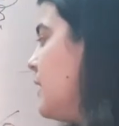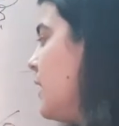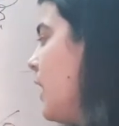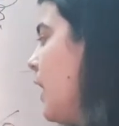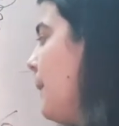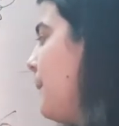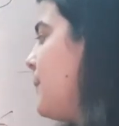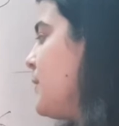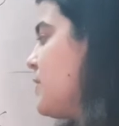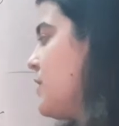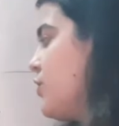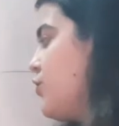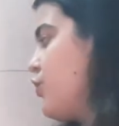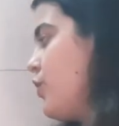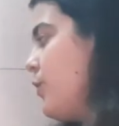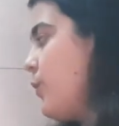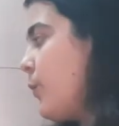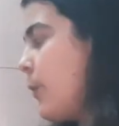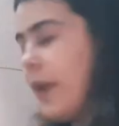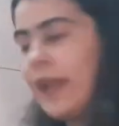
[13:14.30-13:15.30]
a
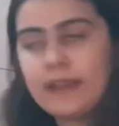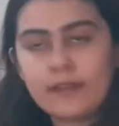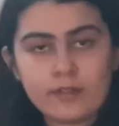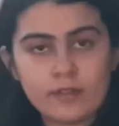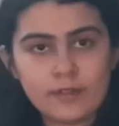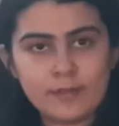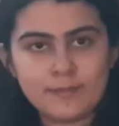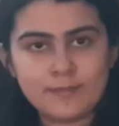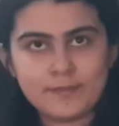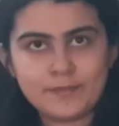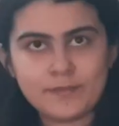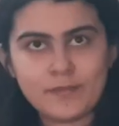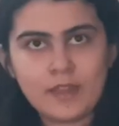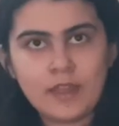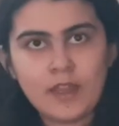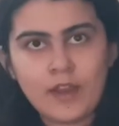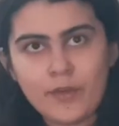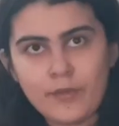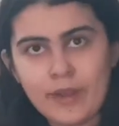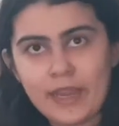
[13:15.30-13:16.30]
position vector,
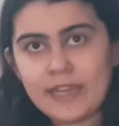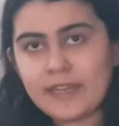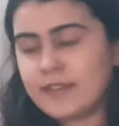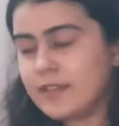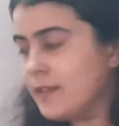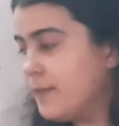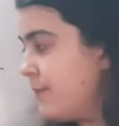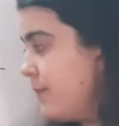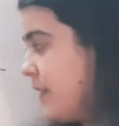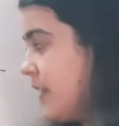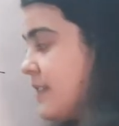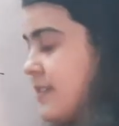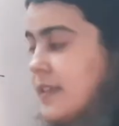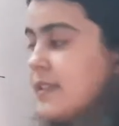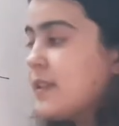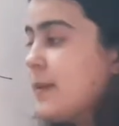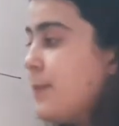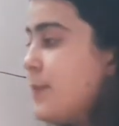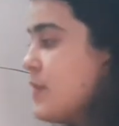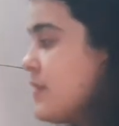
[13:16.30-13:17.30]
right? This is
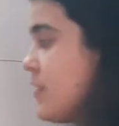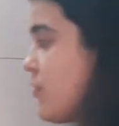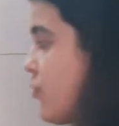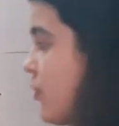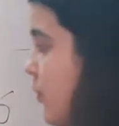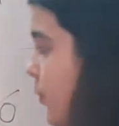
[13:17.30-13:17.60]
a position